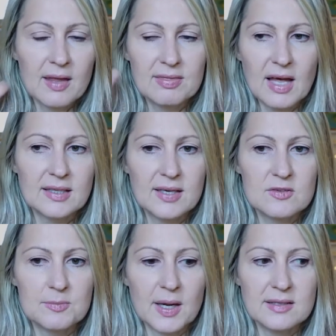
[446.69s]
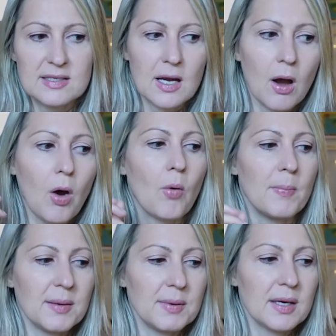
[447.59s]
And that gives me idea,
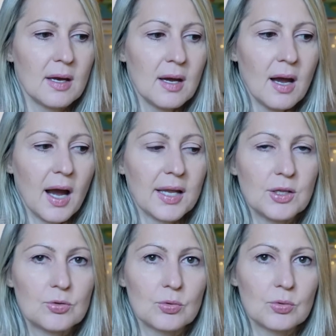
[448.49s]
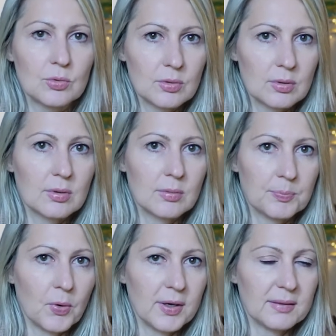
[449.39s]
oh, maybe I need to
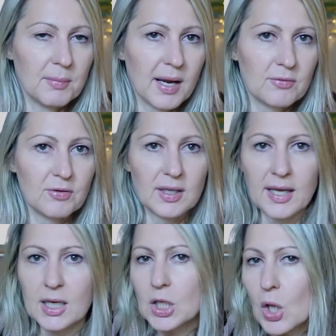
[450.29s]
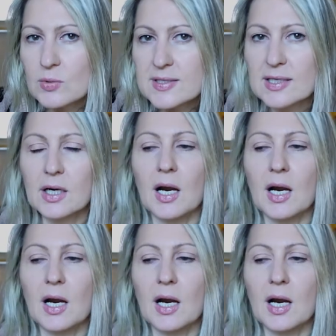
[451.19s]
point the microphone like closer.